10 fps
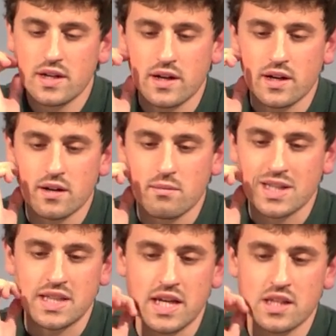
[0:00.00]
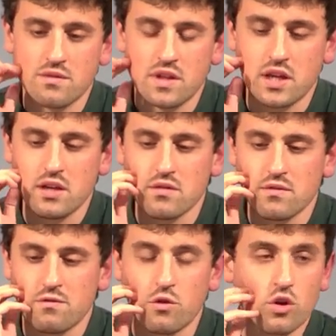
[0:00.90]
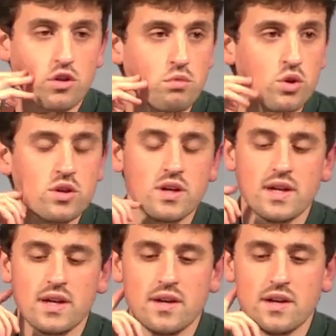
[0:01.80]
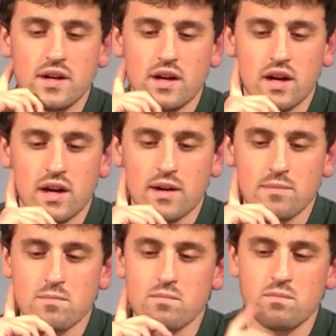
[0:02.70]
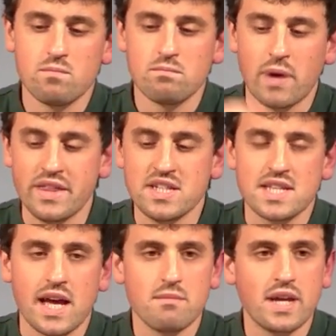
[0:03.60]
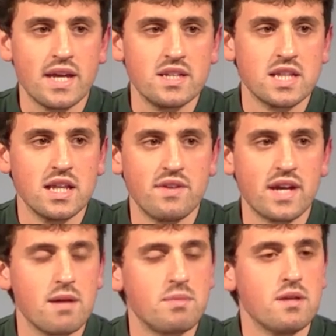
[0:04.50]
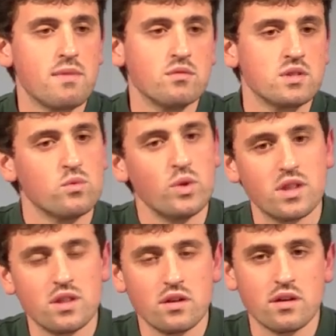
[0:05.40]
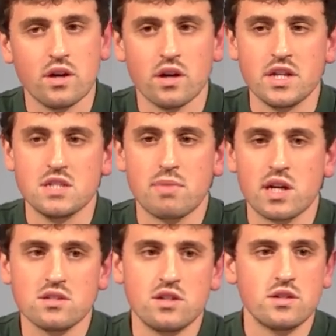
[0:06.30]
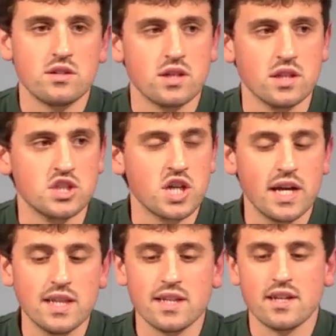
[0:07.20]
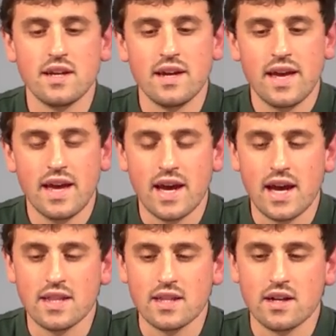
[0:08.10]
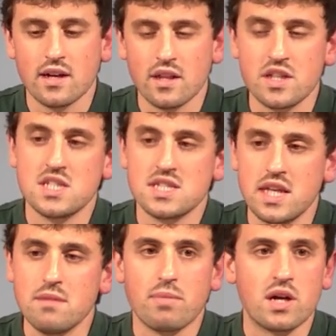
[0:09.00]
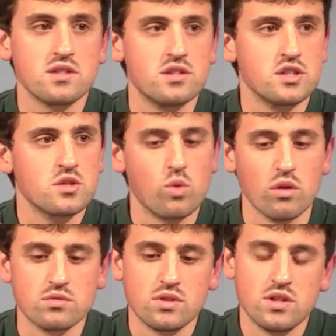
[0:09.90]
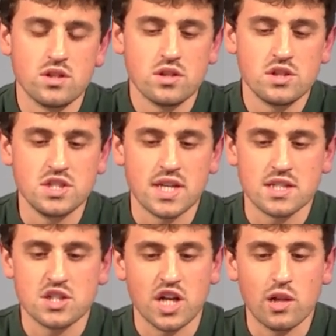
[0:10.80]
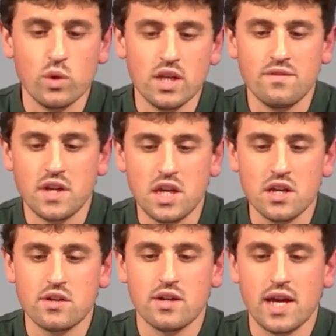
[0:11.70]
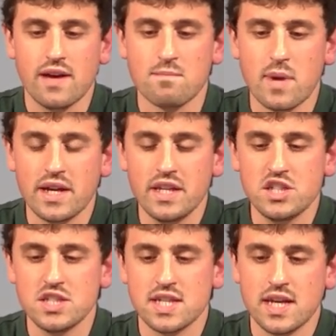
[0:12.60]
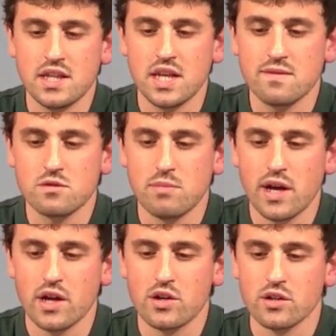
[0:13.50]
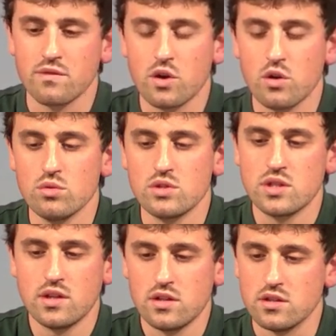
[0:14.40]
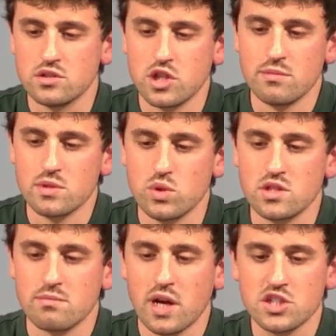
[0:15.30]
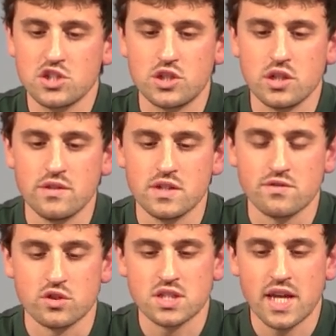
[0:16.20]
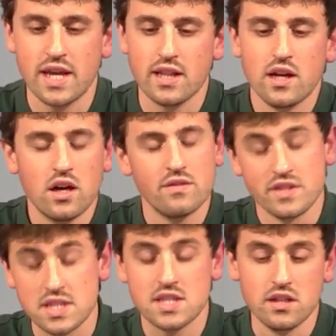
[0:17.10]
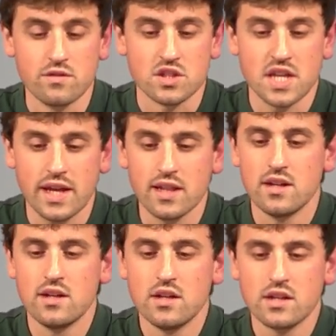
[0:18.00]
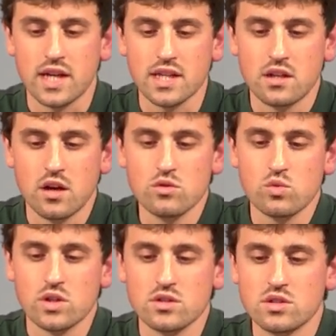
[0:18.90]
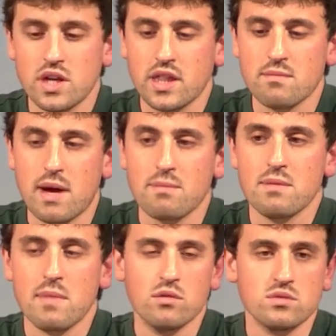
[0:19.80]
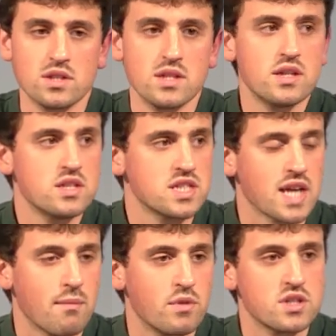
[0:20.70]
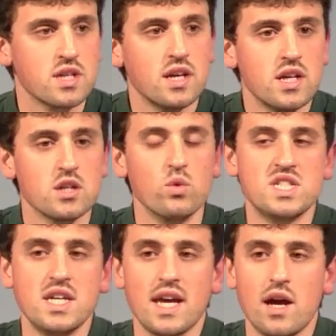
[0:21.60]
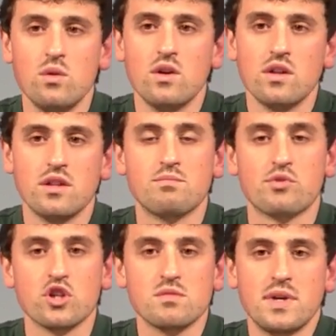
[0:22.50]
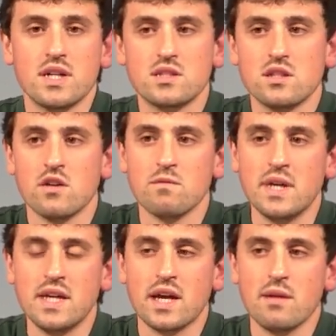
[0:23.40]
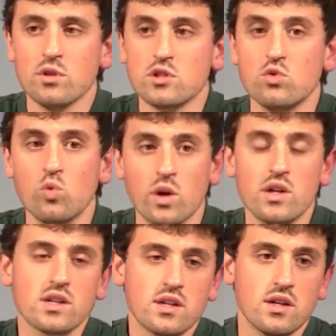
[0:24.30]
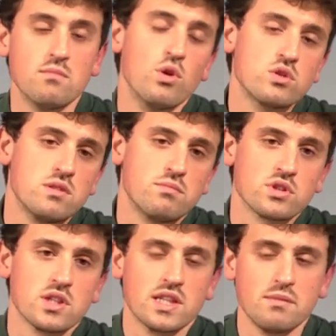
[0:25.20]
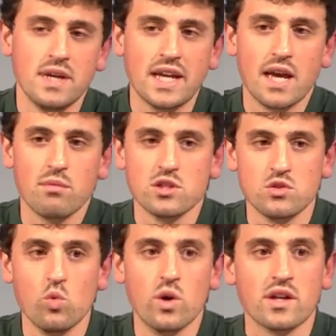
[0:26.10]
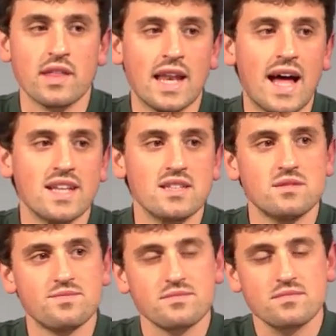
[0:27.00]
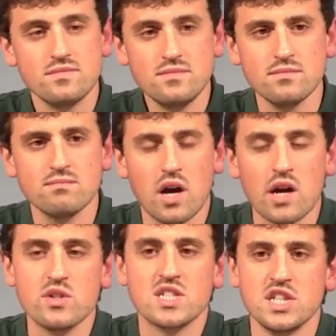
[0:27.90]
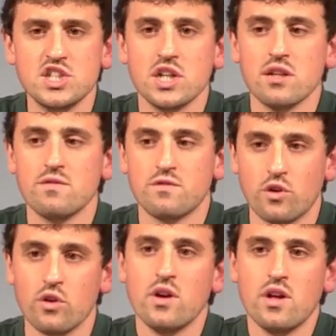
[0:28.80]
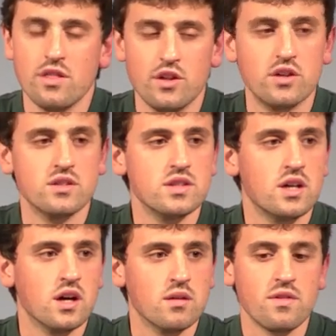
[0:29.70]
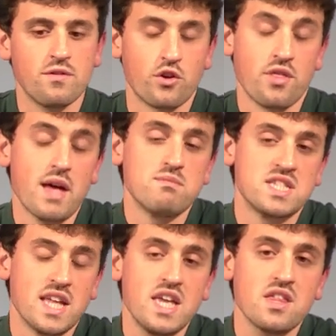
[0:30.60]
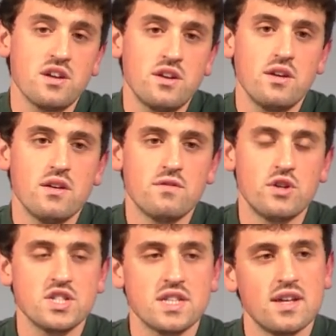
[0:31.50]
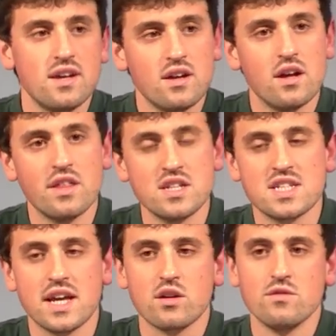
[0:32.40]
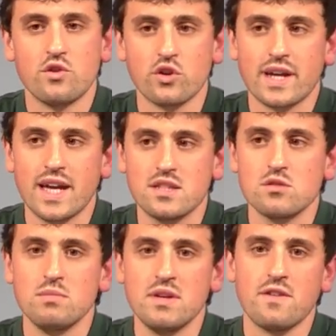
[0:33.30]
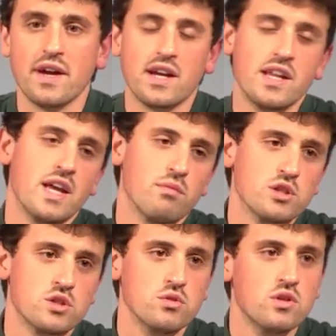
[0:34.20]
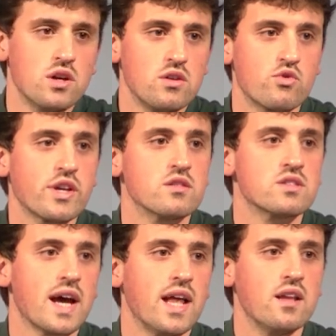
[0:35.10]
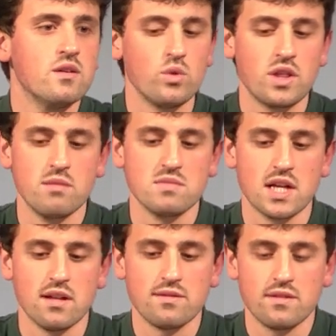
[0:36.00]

uh, at the end of the fourth book. Um, by this time, Ged is living up in the mountain with uh, his partner and a child, and uh, this is the partner's quote. She says, Shall we live here? I have money, she said, enough to buy a herd of goats on turbis winter pasture, if it's for sale, if it's still for sale, God knows where to take them up the mountain summers. So we see how the prospect of being able to work, and most importantly, being able to work the land, are essential for, their, uh, for them staying there first, and then second, for Ged to be finally able to reconcile with himself.